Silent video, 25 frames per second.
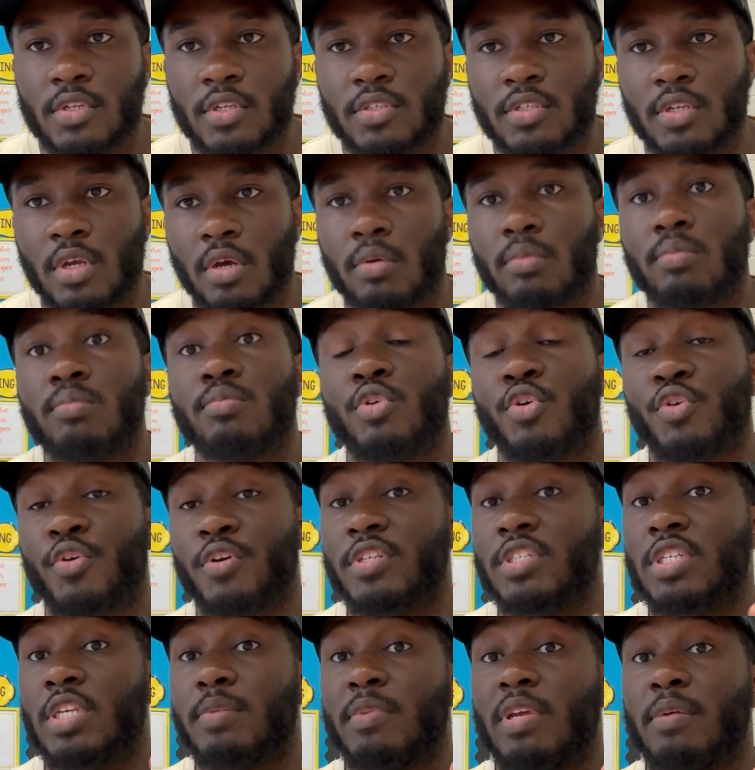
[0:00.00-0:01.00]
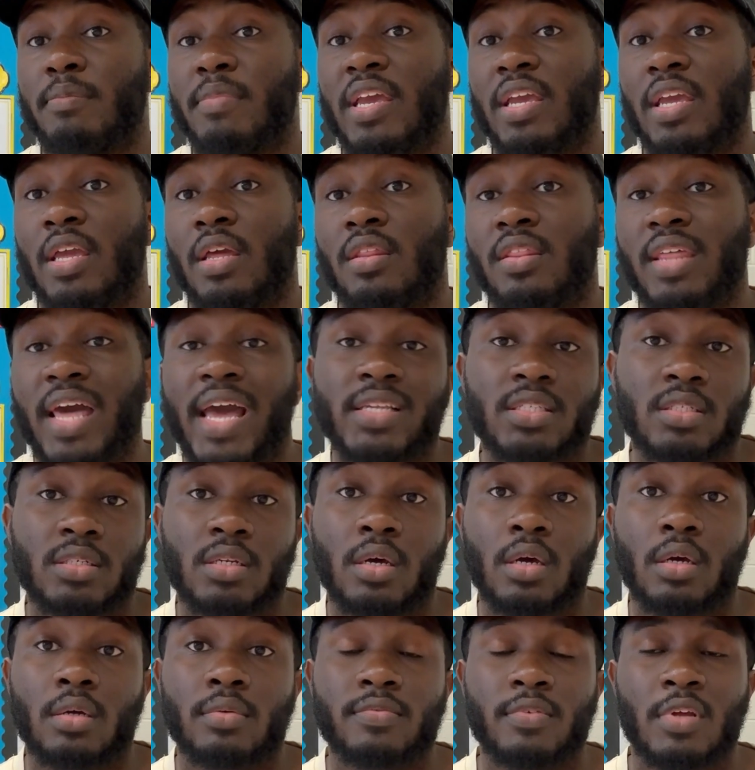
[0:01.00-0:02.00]
So you're gonna see me making that
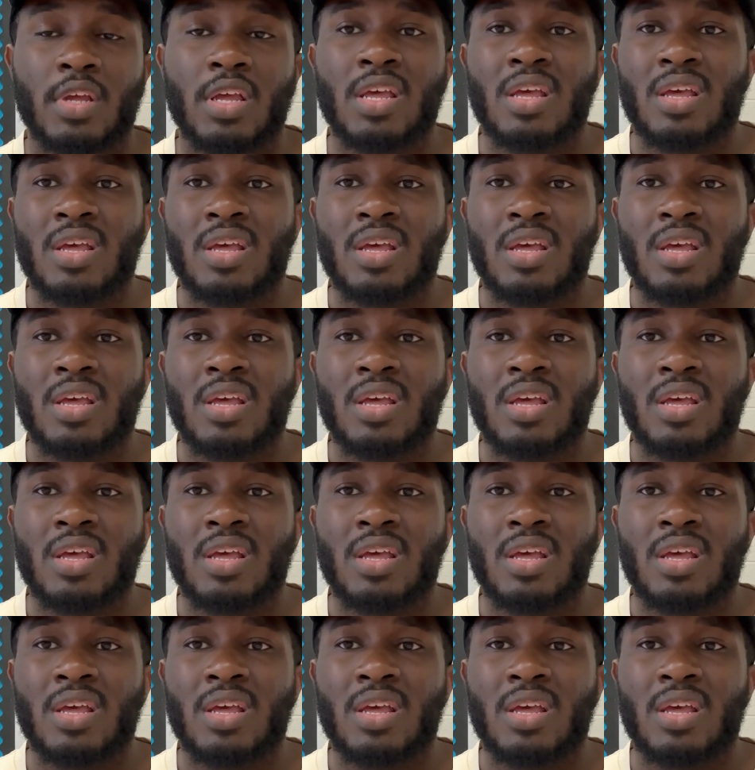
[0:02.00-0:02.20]
stuff.